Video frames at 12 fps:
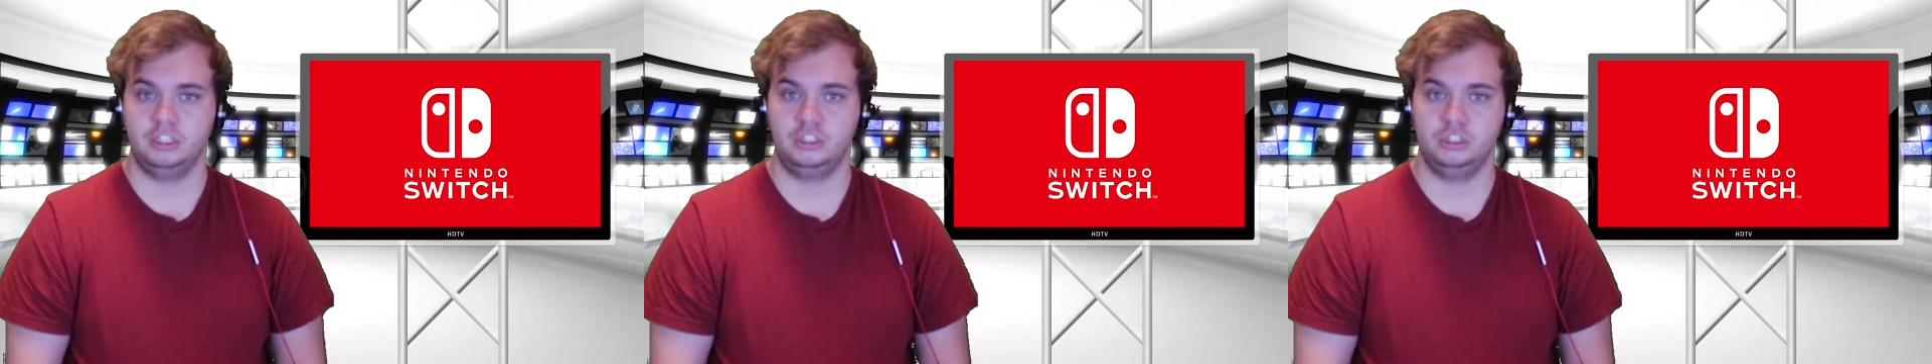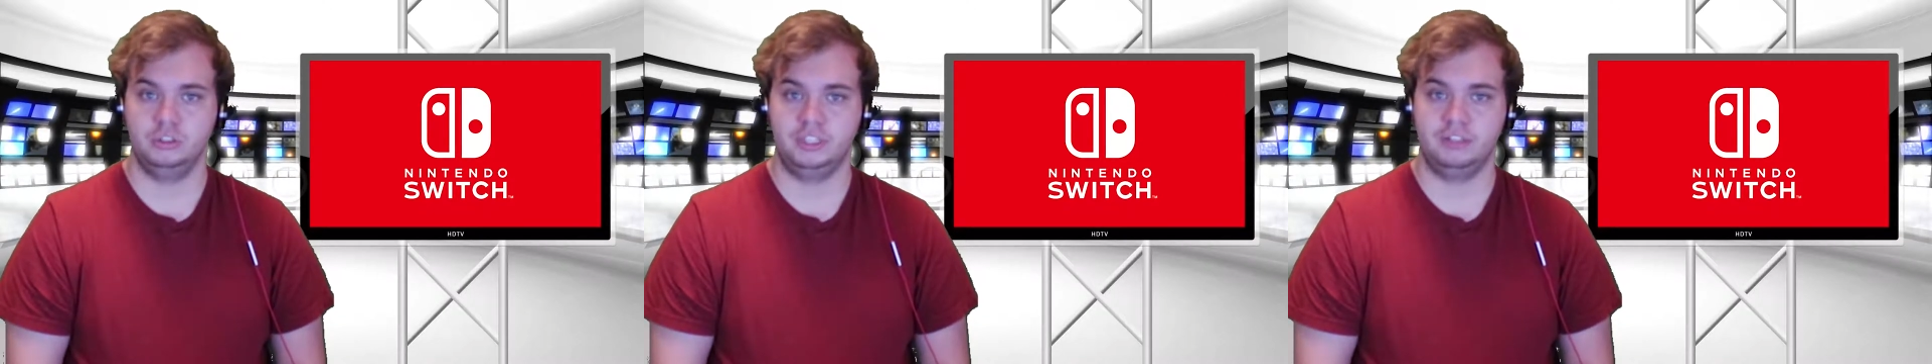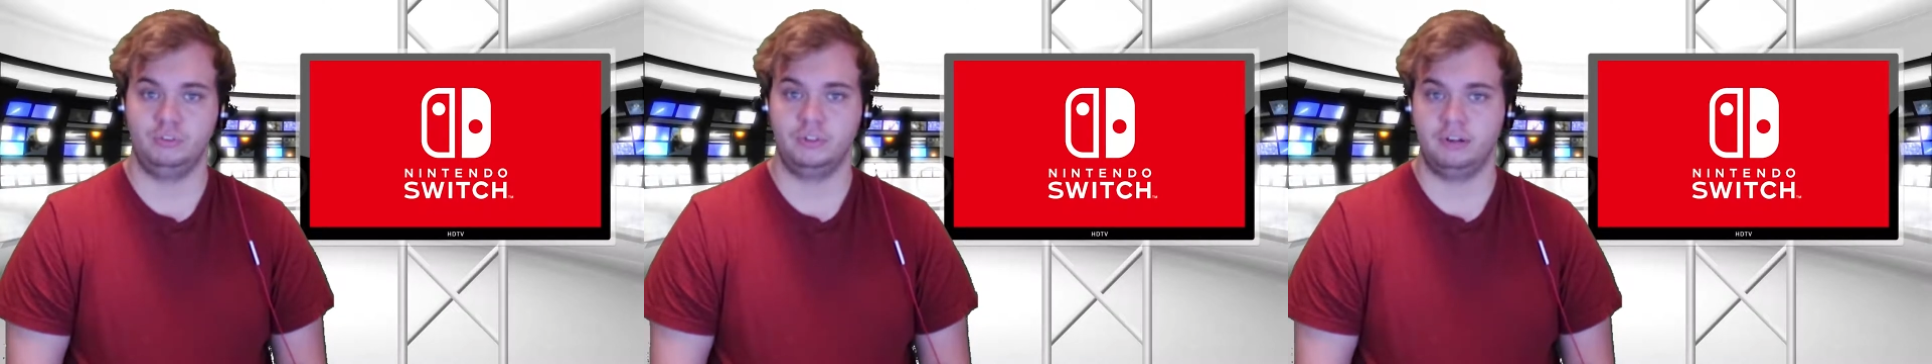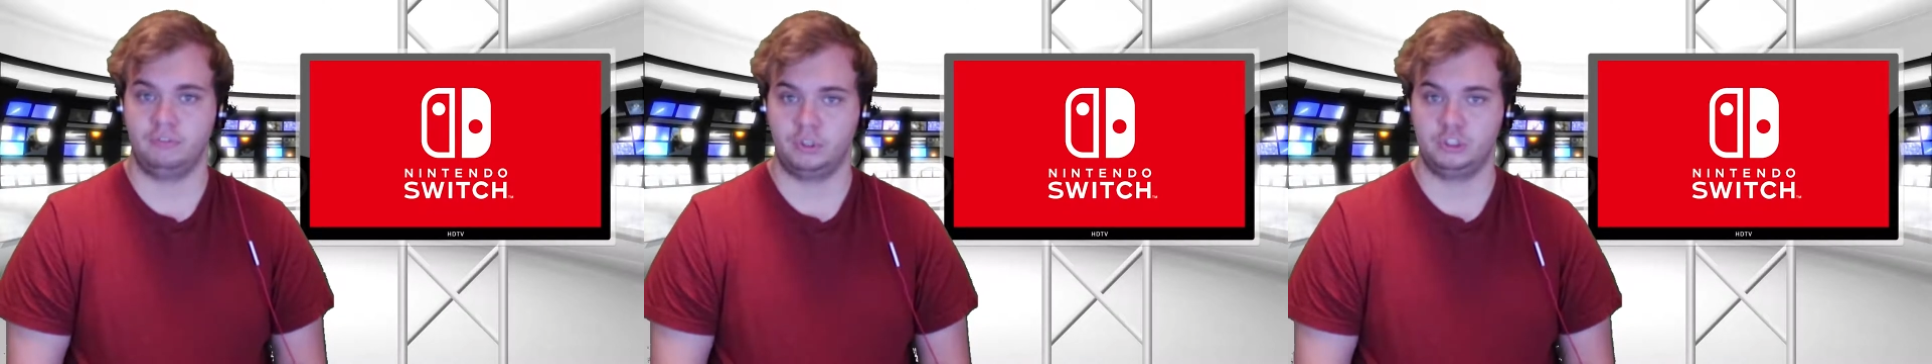to give you
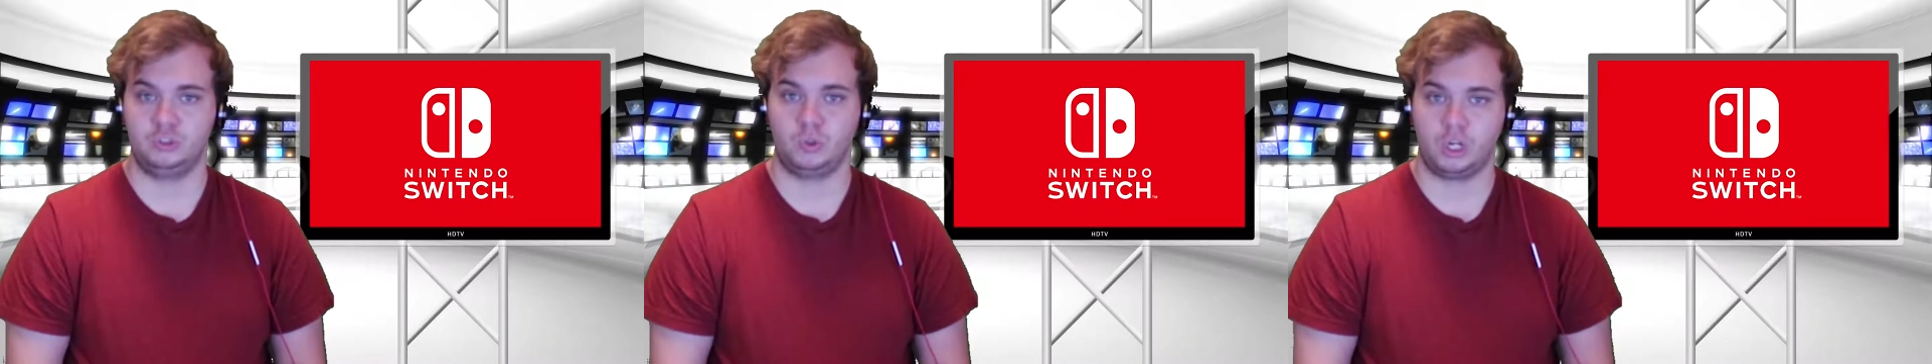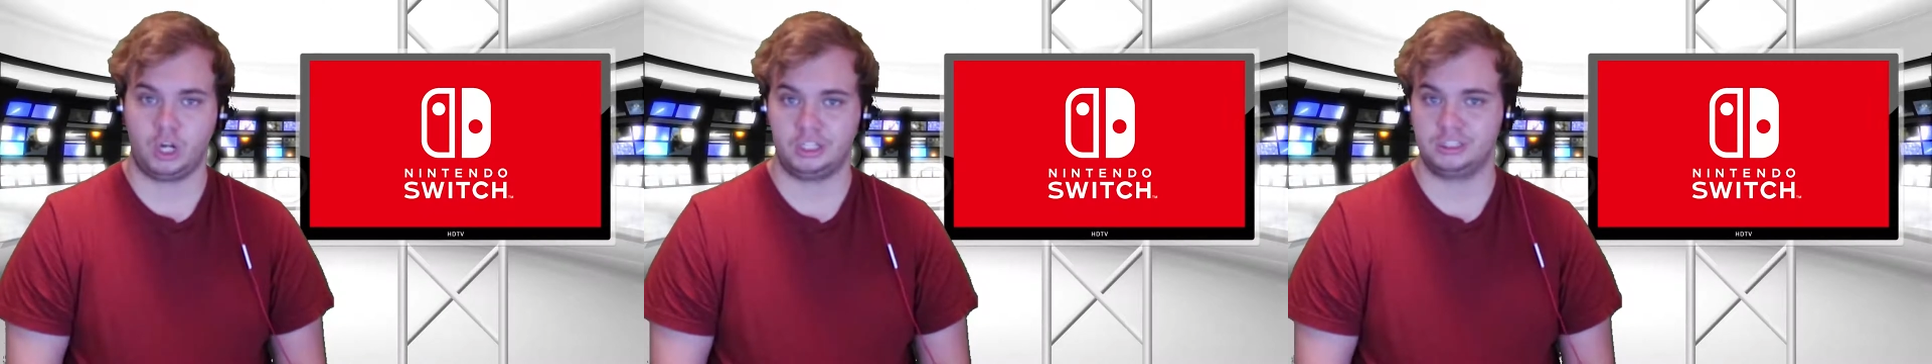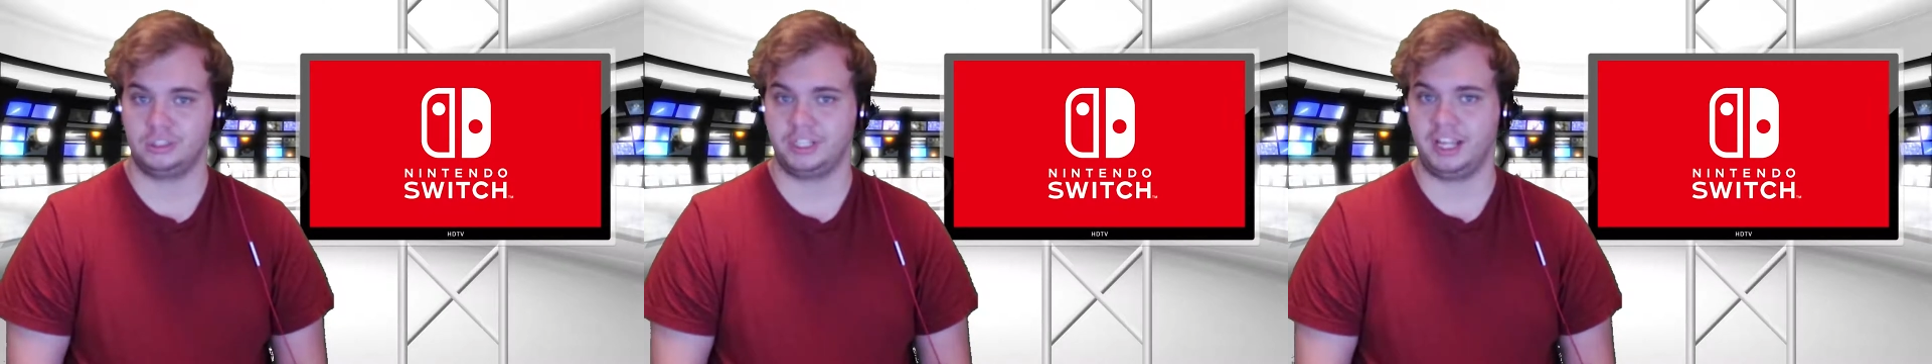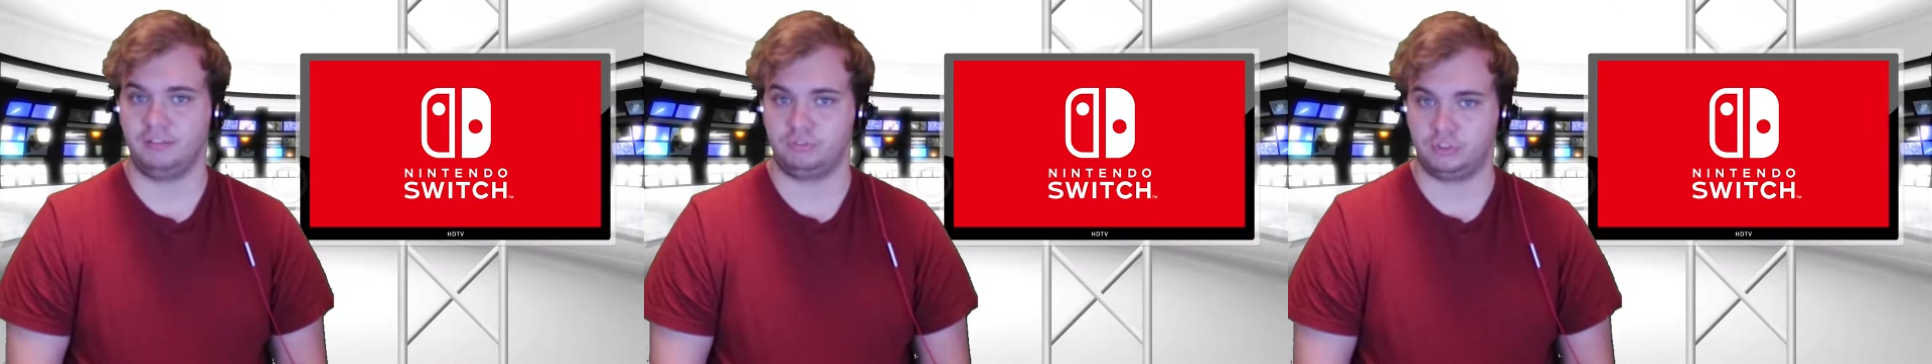a virtual console
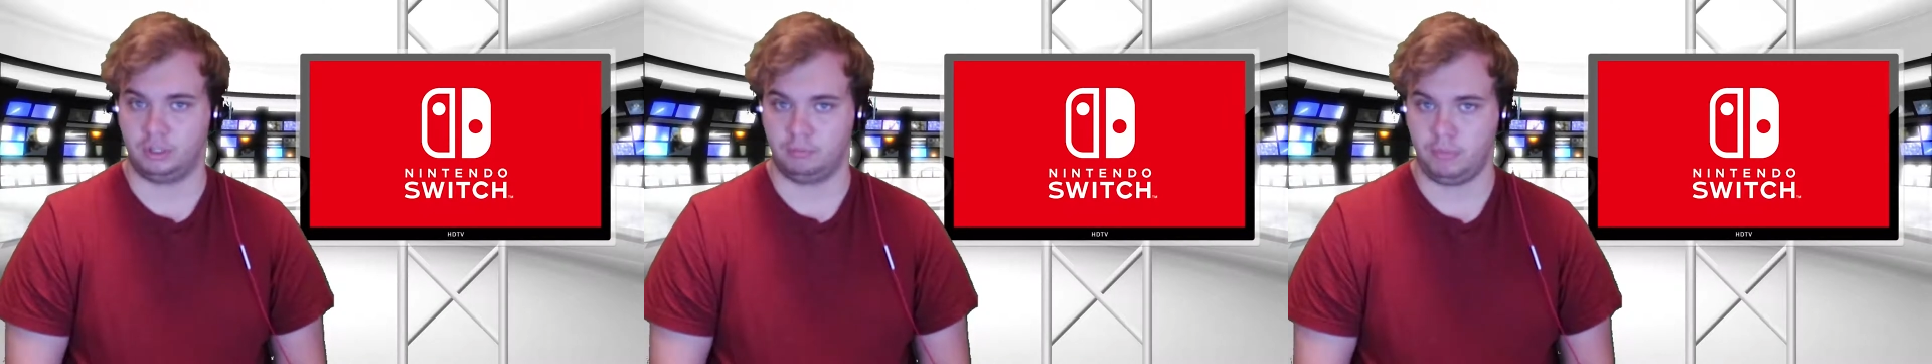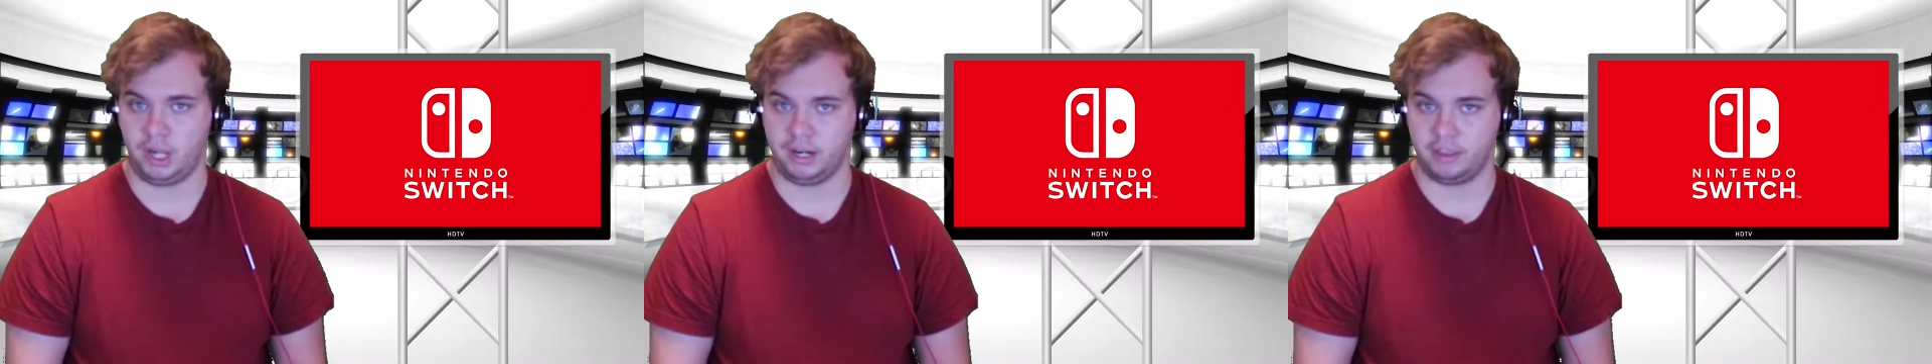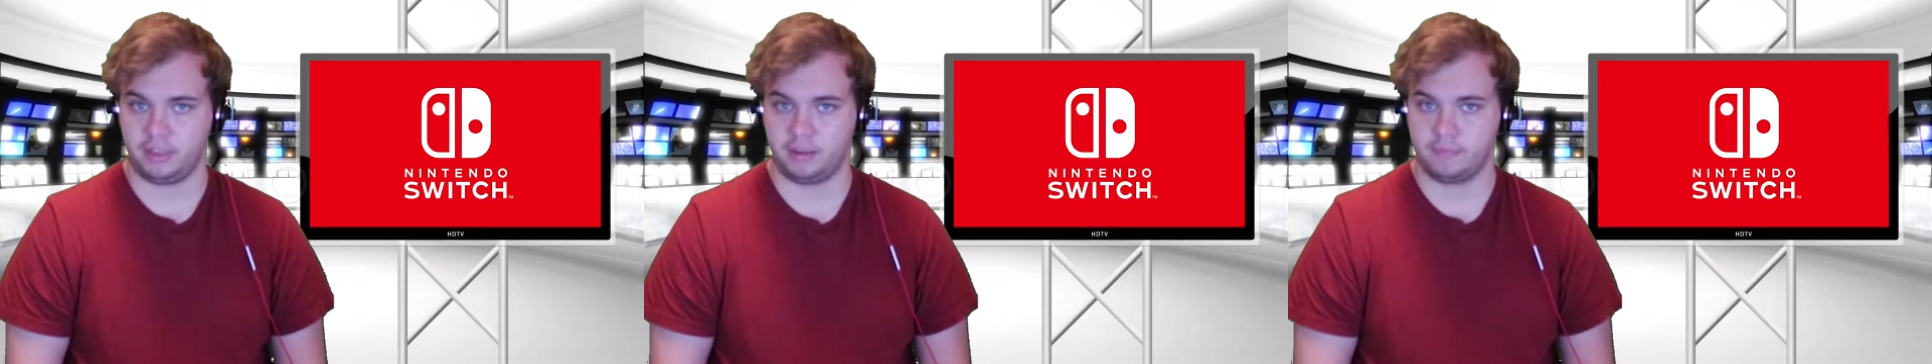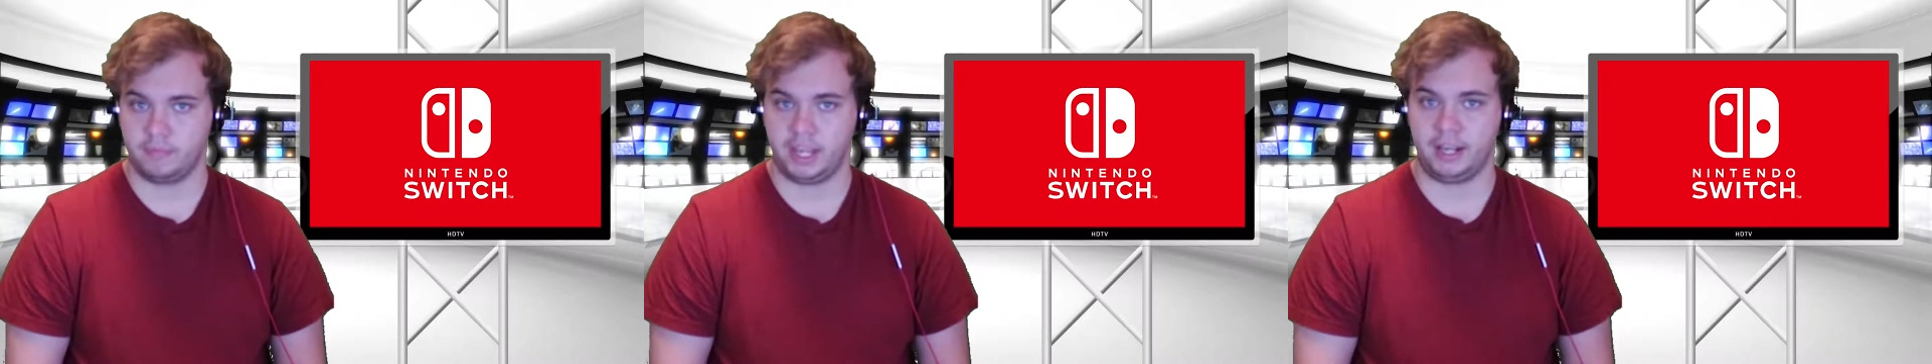game for a month
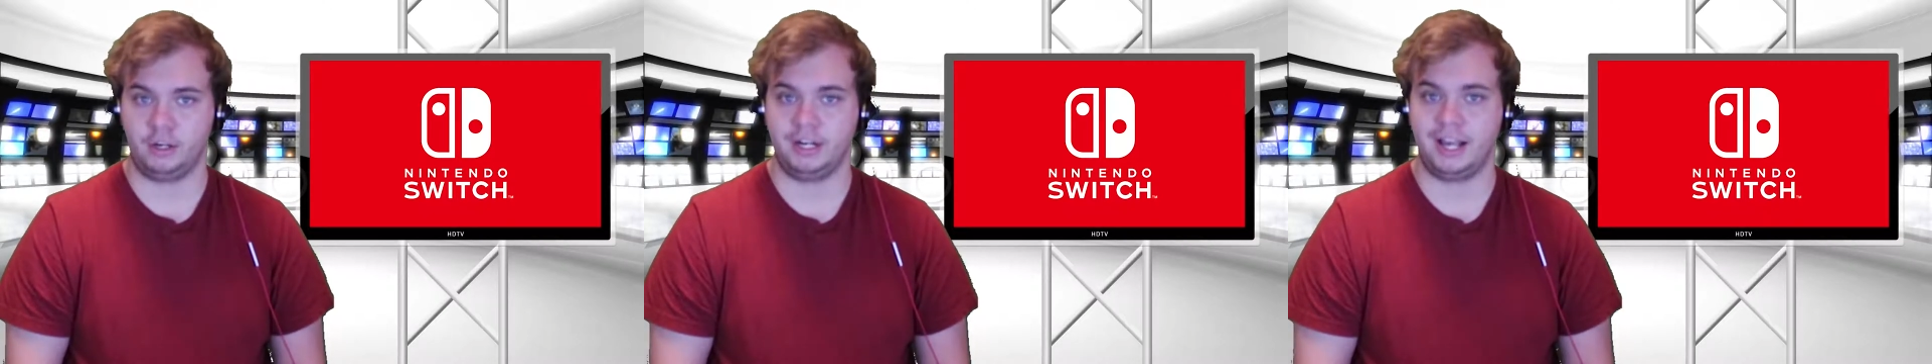and are